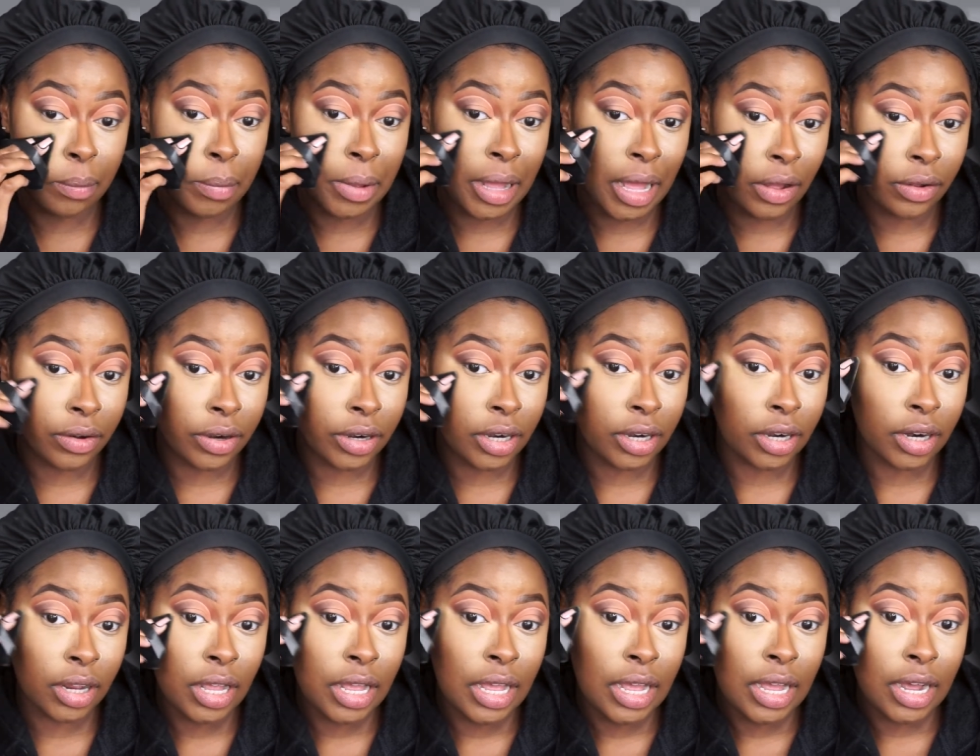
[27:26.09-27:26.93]

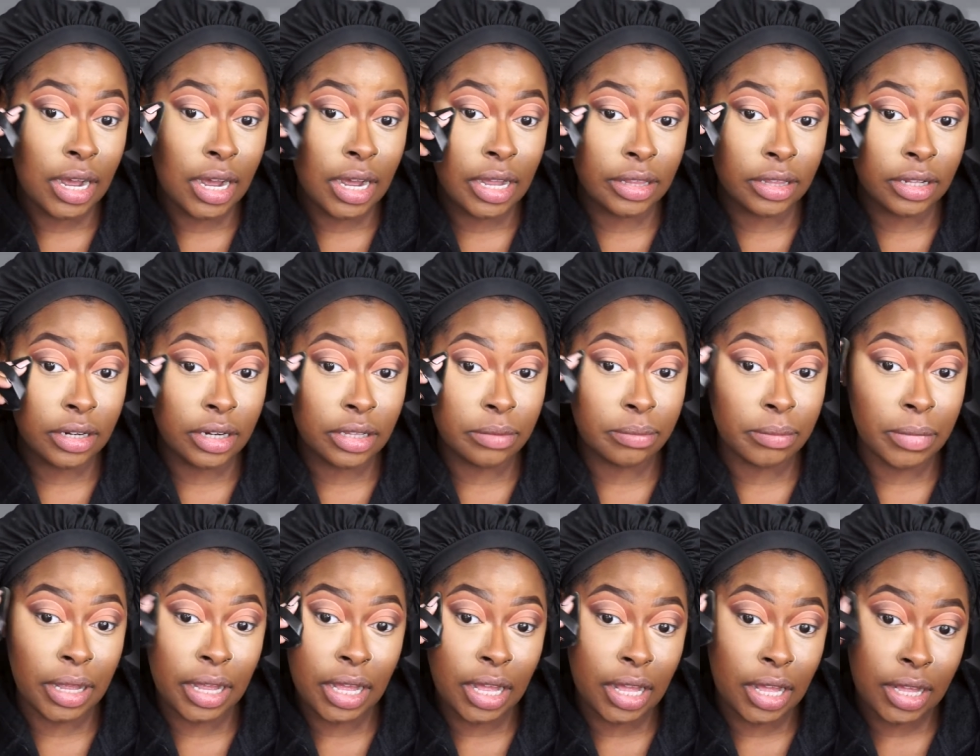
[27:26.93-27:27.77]
powder underneath
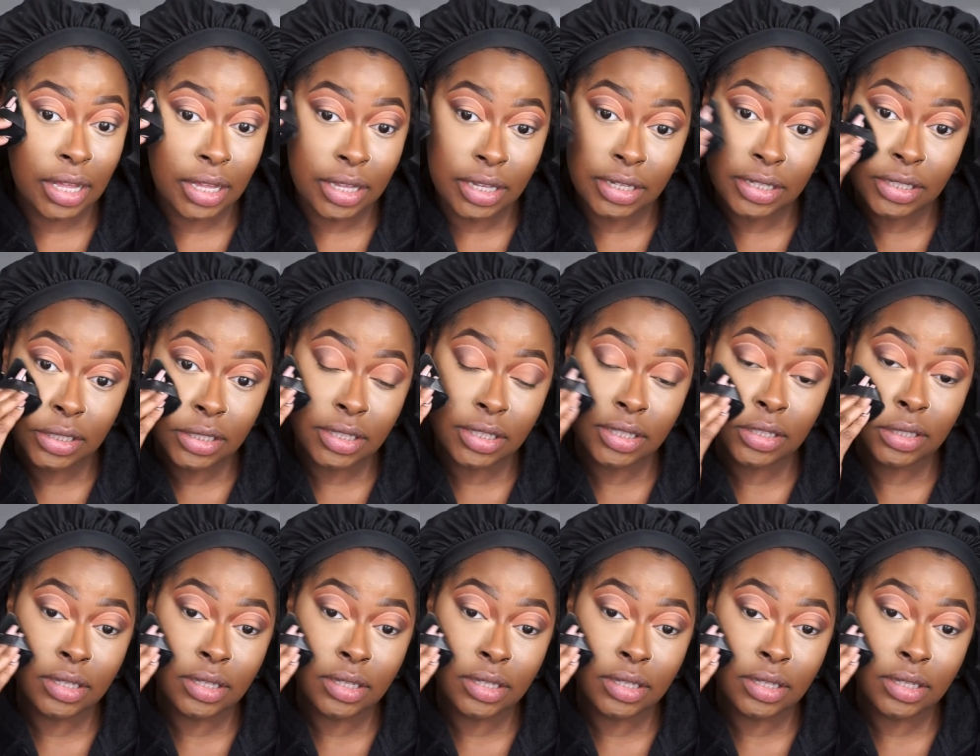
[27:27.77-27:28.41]
my eyes